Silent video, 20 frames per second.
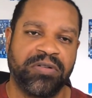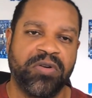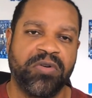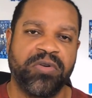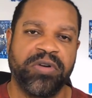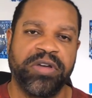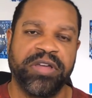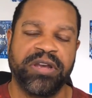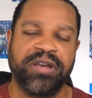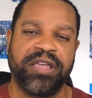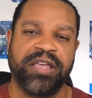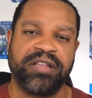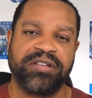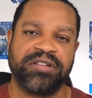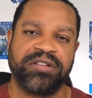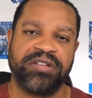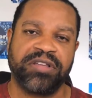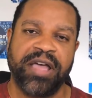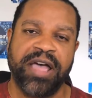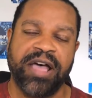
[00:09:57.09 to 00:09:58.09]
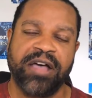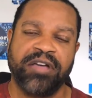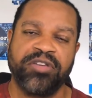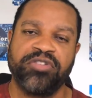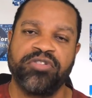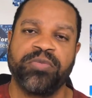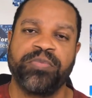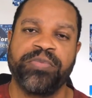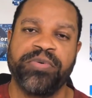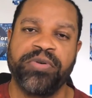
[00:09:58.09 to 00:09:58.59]
coin as to how
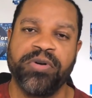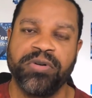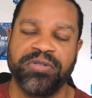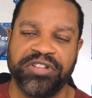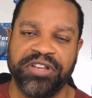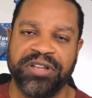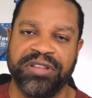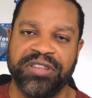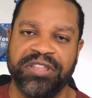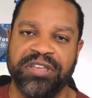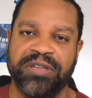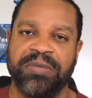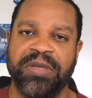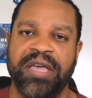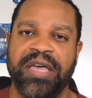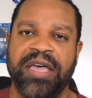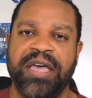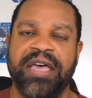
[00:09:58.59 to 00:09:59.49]
you're approaching them,